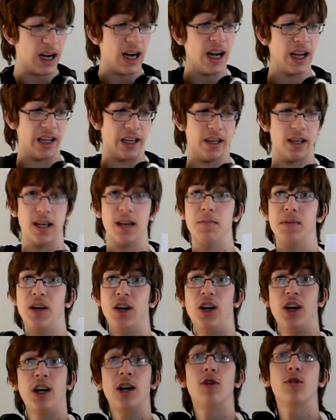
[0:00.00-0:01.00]
I am a
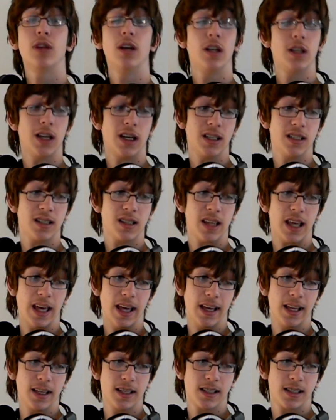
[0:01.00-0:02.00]
loner does
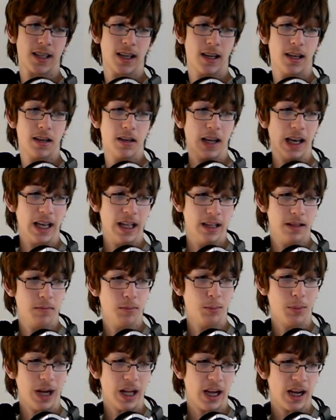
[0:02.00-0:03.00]
things,
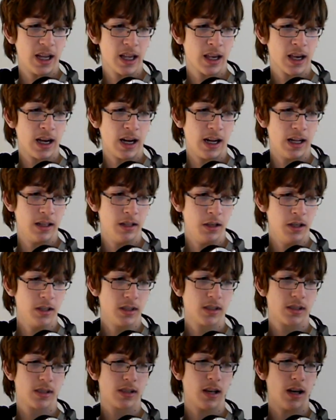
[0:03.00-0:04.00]
and my icon
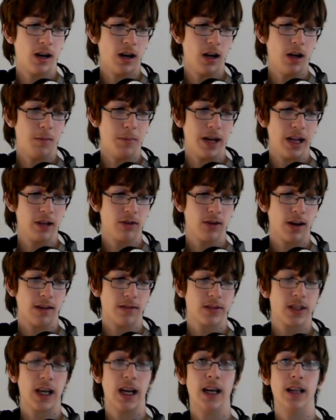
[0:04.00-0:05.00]
is a little
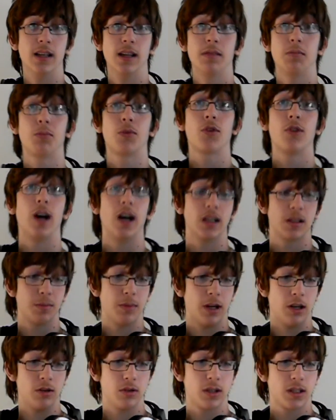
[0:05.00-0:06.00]
Minecraft head and
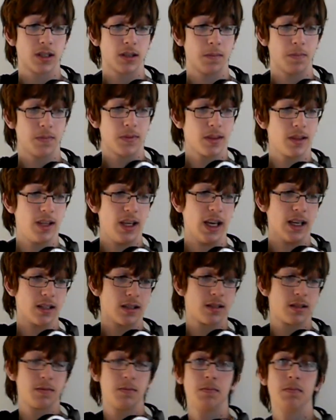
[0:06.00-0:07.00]
crossbones.
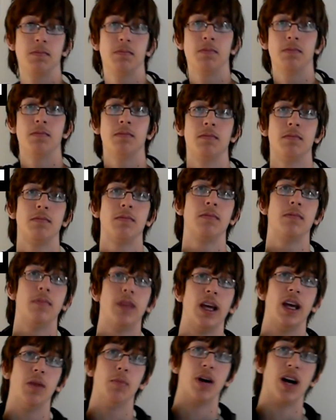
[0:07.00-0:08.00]
Yes,
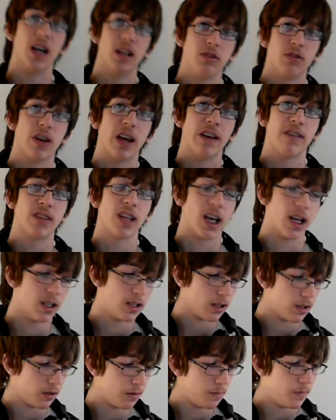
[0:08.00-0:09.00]
a Minecraft
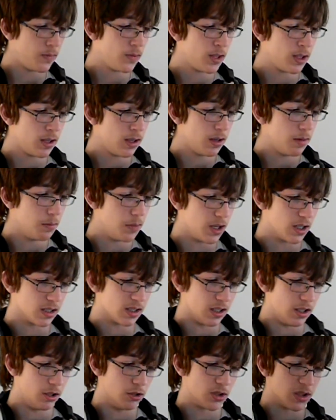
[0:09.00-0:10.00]
head,
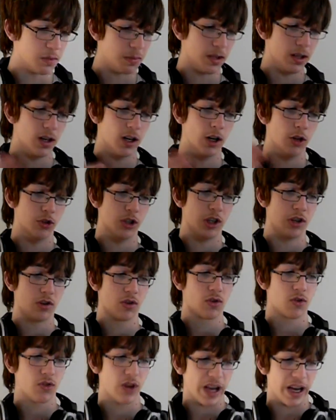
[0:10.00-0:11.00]
because it used to be
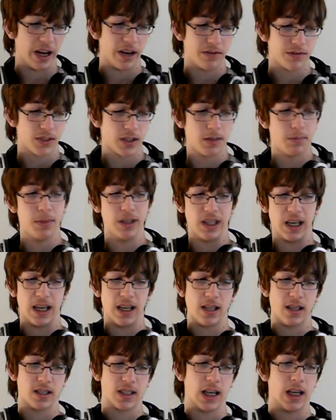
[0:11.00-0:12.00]
loner craft, but
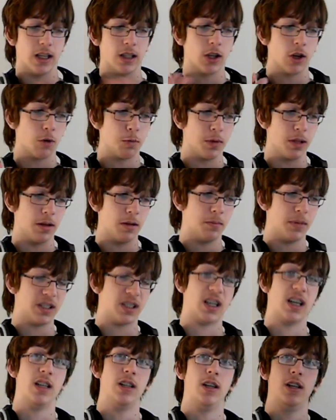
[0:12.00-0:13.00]
then I decided to open up my
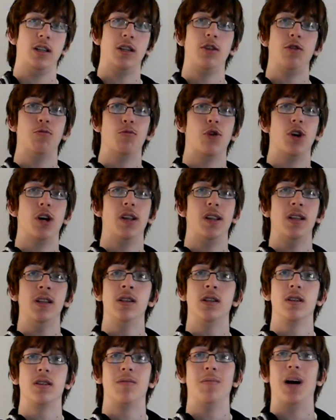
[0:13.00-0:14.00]
channel and do more
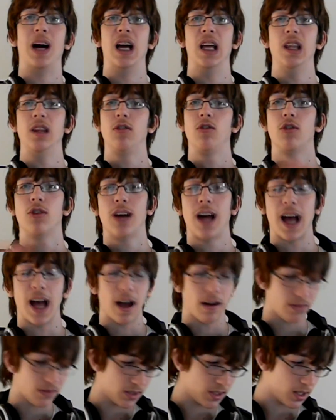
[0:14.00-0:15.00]
than just
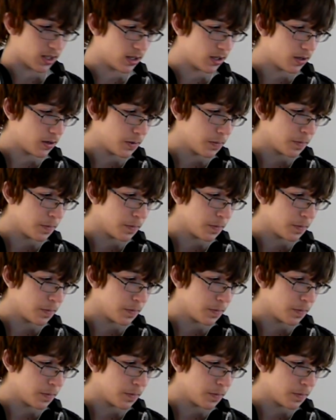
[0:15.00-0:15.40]
Minecraft.